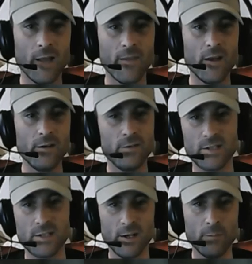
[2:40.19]
And then
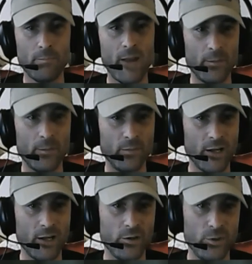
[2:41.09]
you see here, bam,
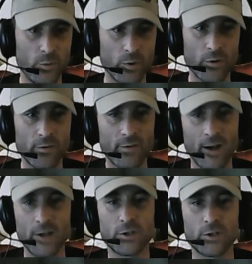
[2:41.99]
you want to
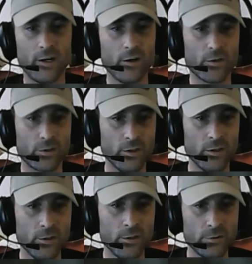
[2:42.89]
revise your character.
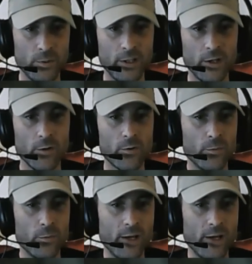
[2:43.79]
So we can
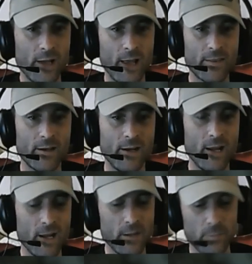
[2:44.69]
go through and we can edit the
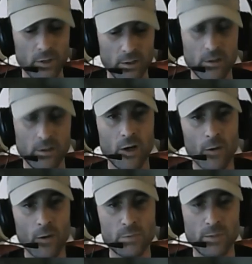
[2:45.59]
name. And, you
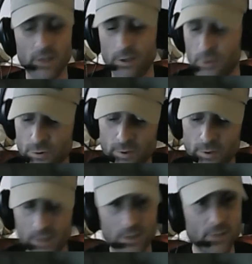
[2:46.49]
know, I was playing under
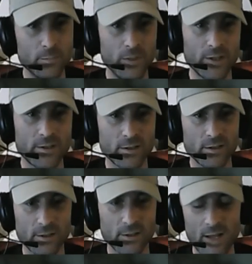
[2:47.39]
Serenity, but,
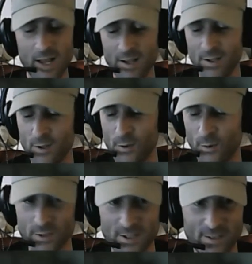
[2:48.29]
you
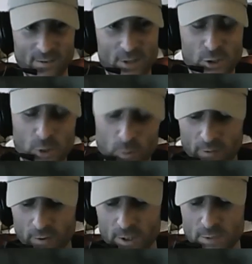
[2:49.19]
know, old TV show
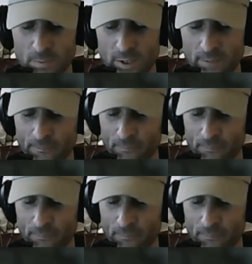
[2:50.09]
reference.